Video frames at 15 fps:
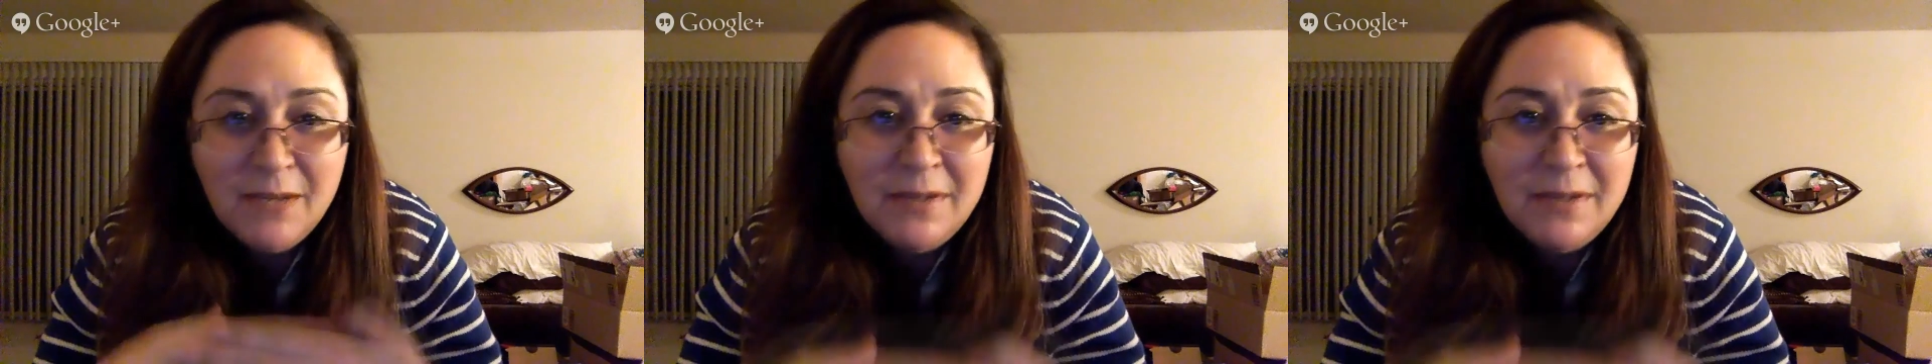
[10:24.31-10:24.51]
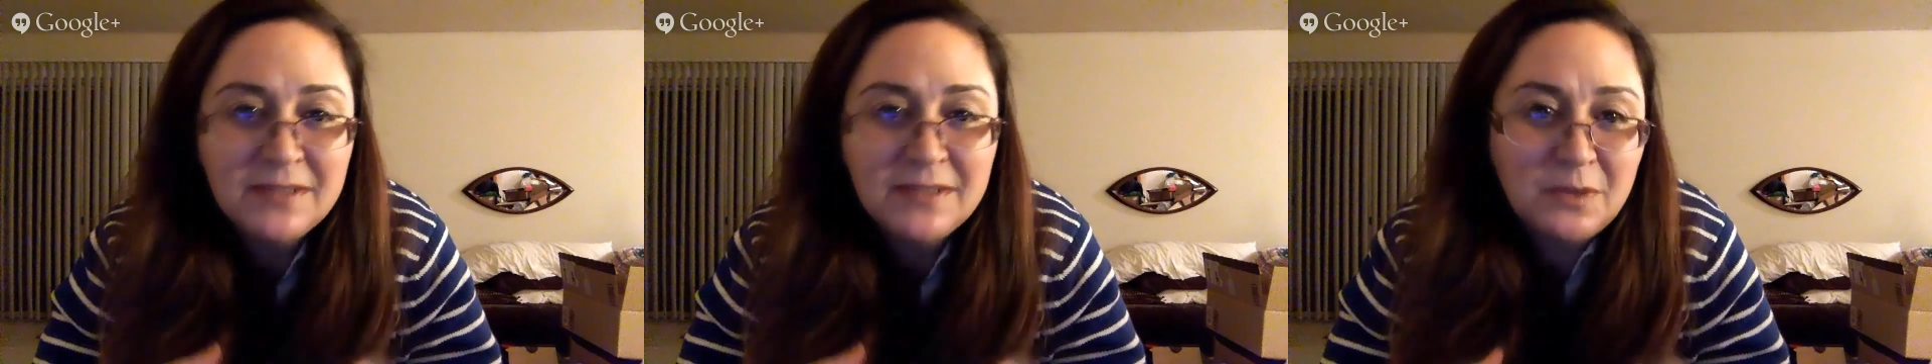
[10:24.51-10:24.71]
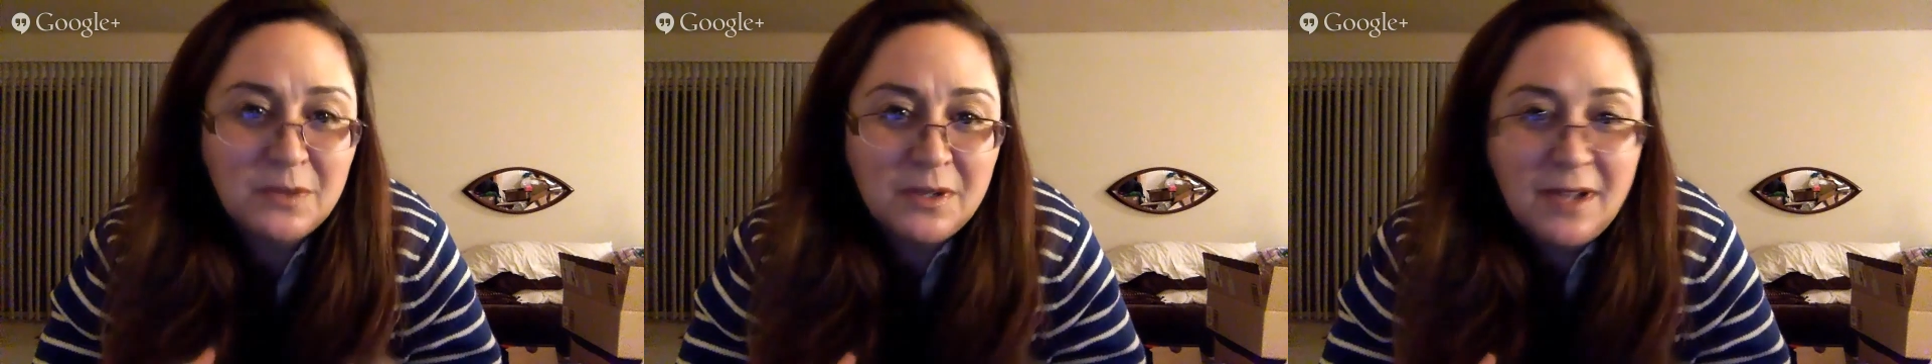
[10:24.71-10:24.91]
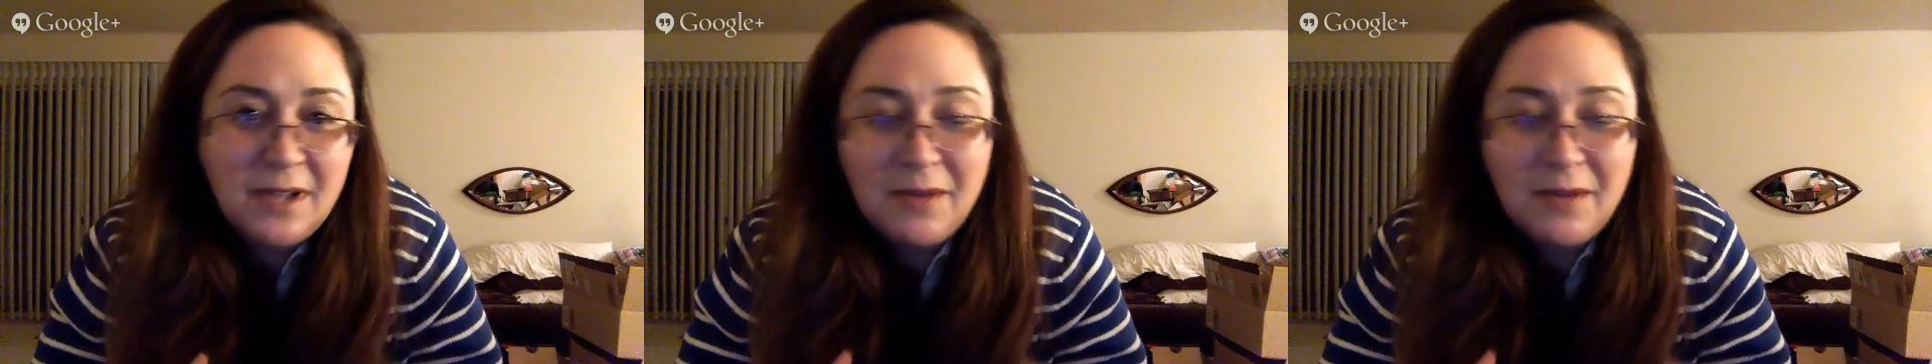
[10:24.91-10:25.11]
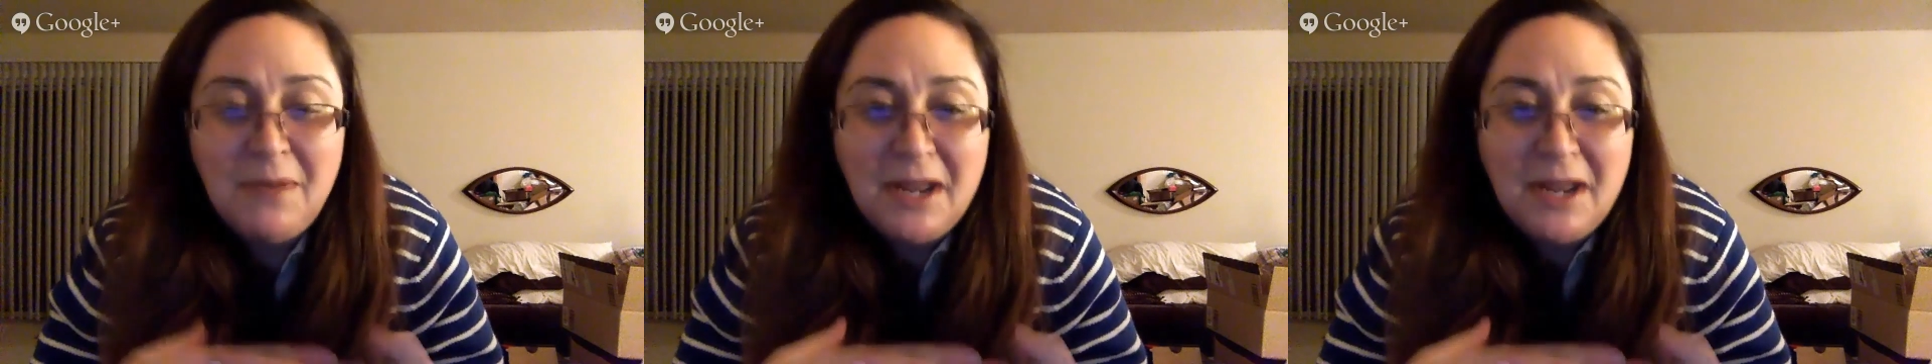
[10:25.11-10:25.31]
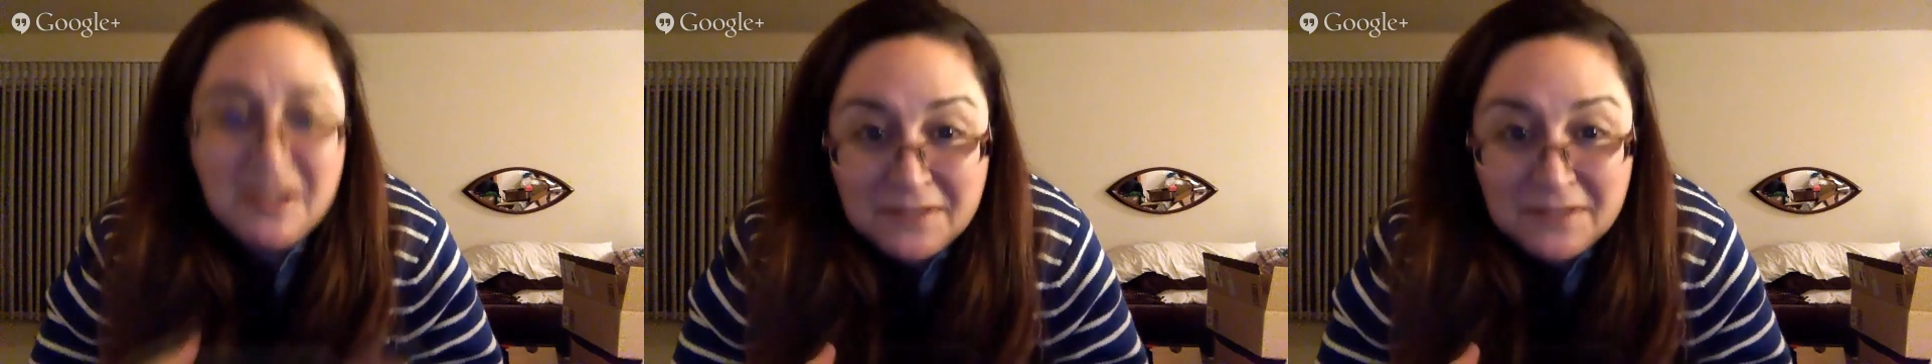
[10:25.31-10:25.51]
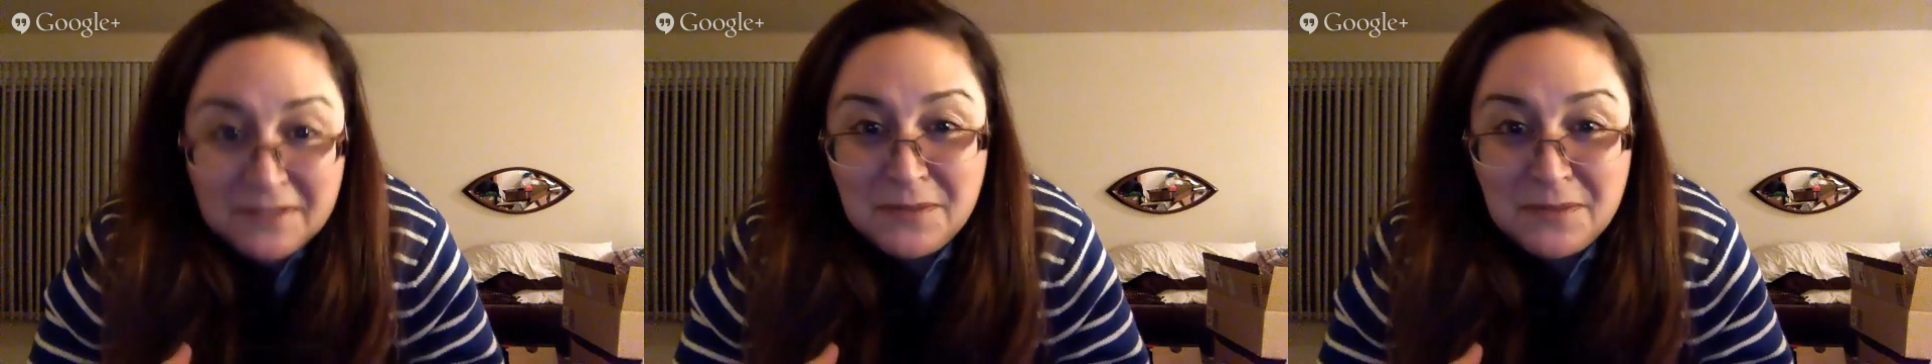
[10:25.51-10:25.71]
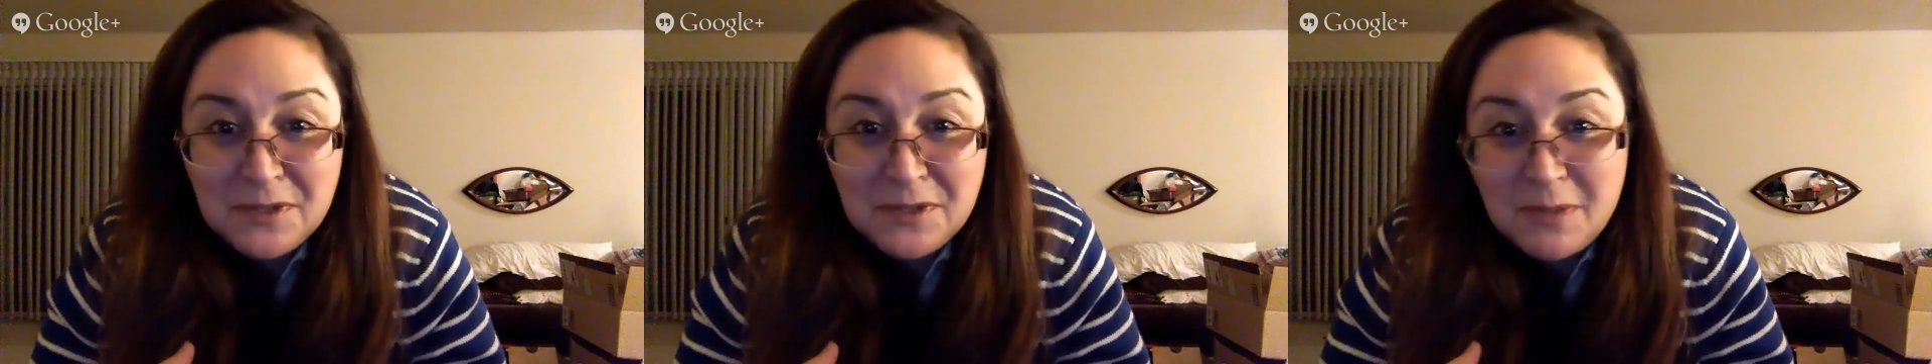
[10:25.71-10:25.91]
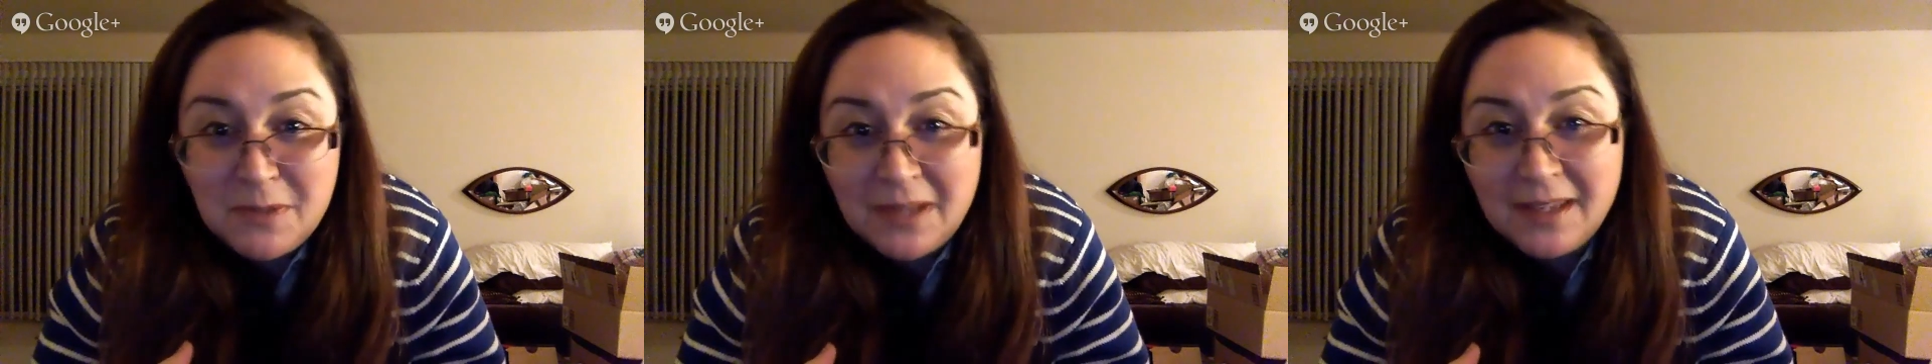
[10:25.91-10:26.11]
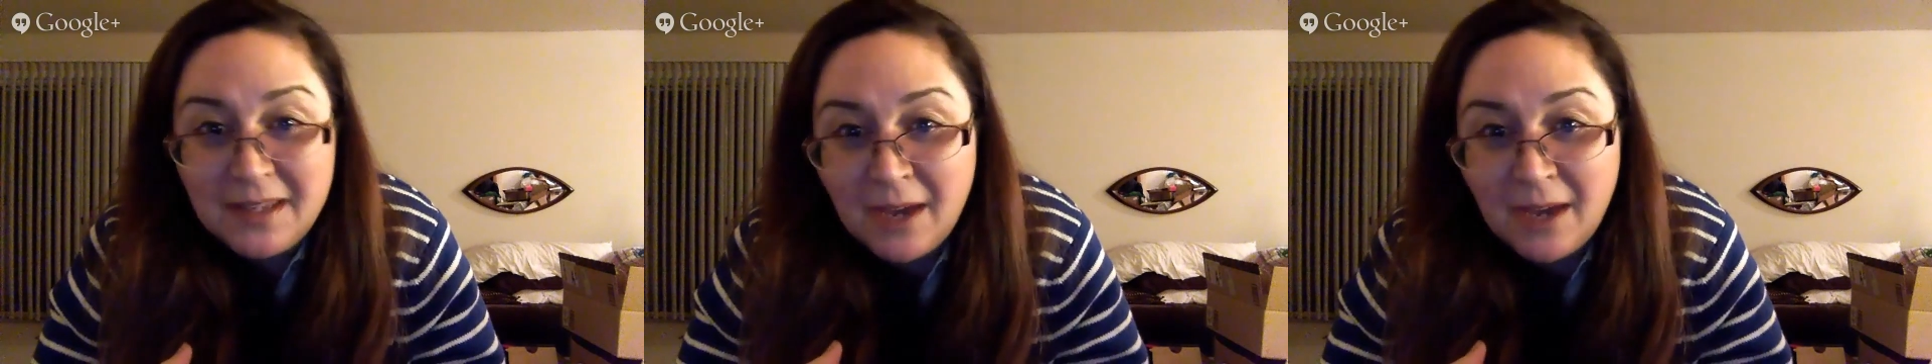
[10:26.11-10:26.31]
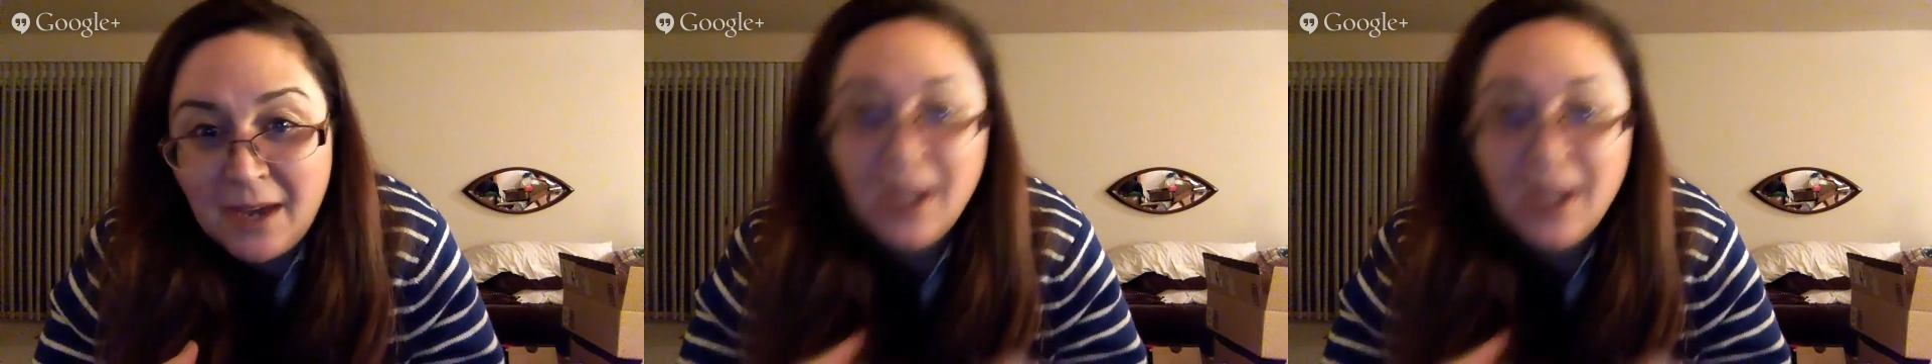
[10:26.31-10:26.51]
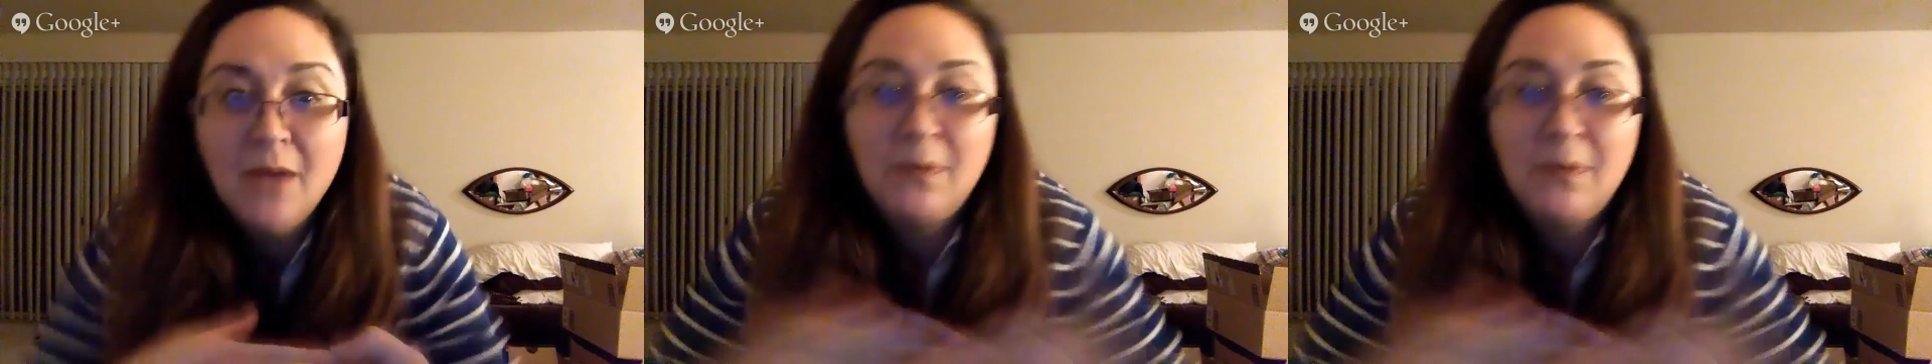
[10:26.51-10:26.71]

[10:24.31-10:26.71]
is a word I would benefit from you spelling out.